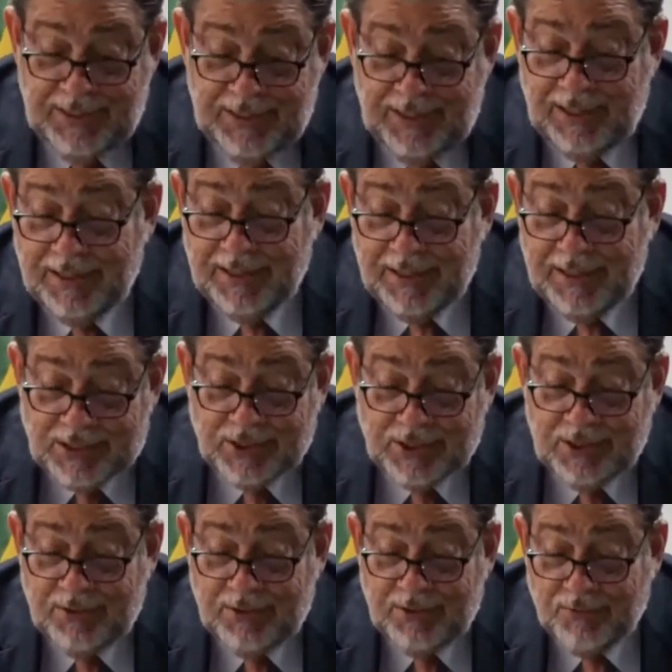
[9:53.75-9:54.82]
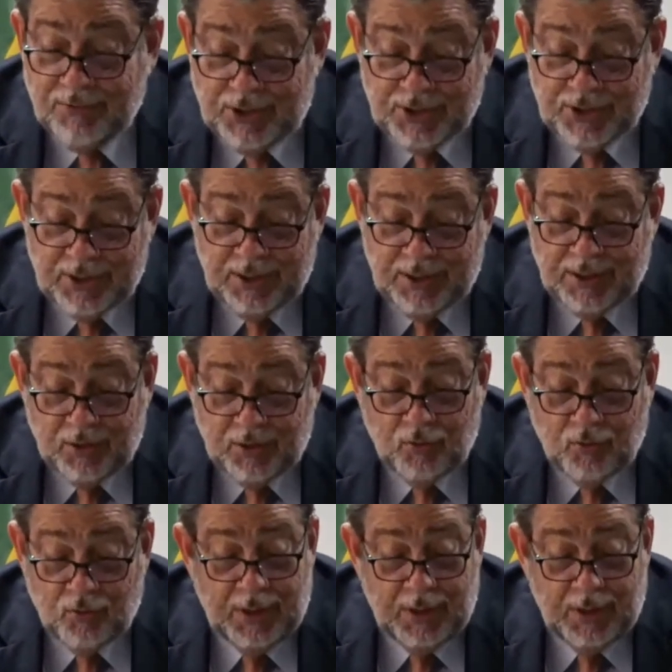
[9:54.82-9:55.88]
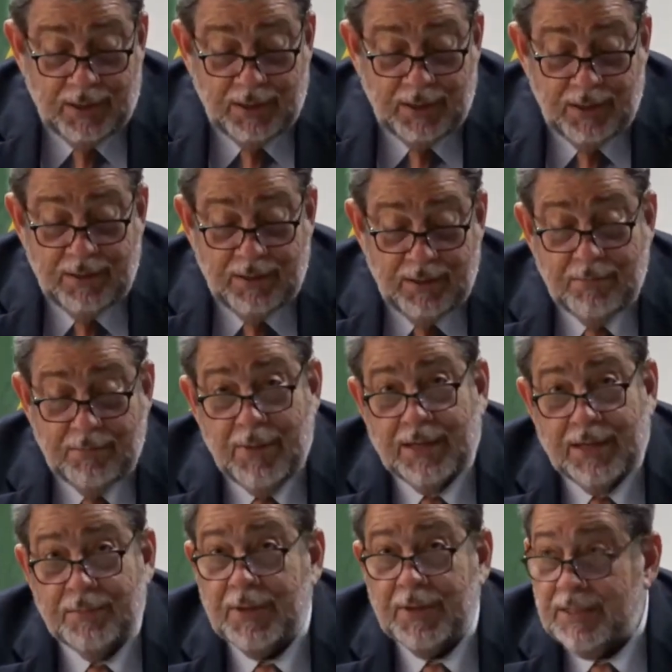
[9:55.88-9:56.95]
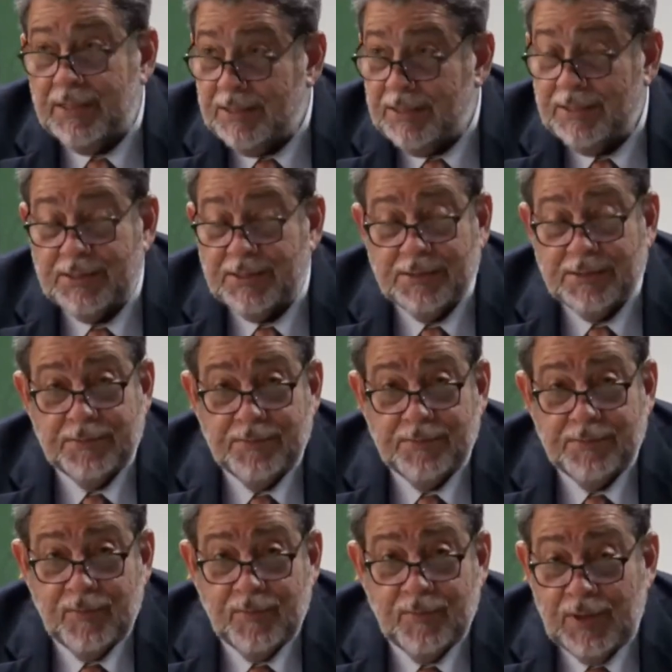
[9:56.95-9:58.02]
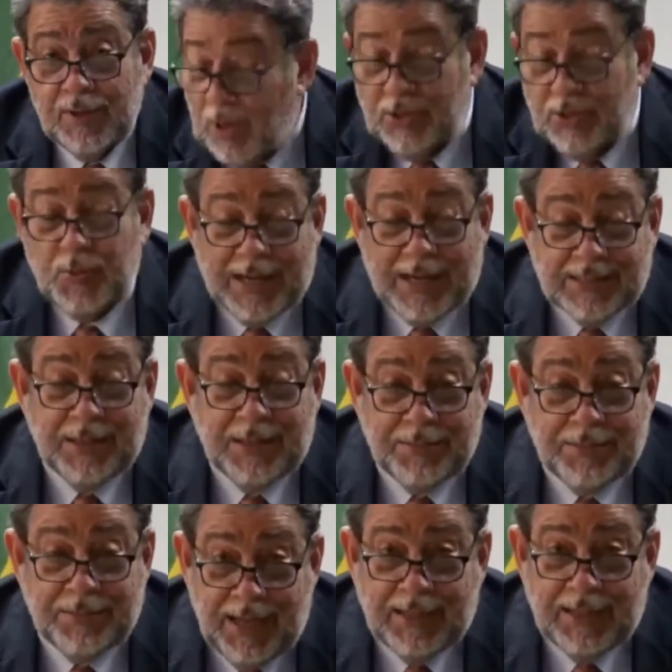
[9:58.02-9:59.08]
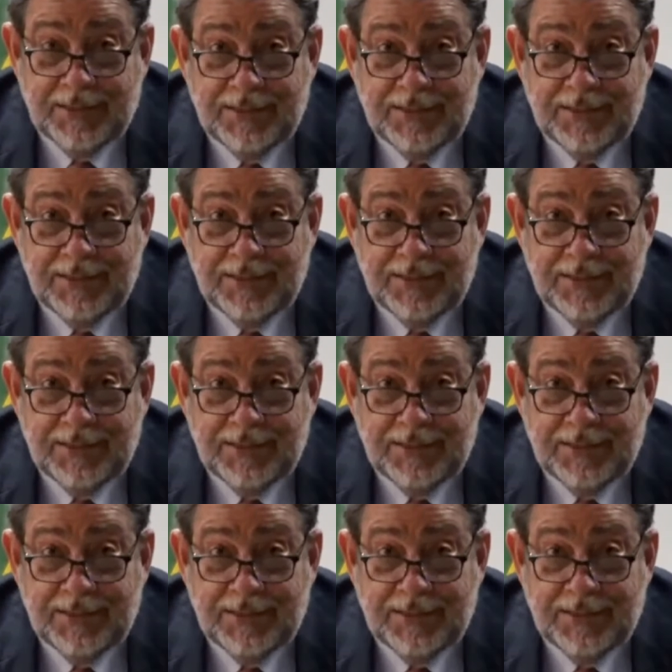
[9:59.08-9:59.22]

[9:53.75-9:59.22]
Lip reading: in the national, regional, and global marketplaces. Once we accept that,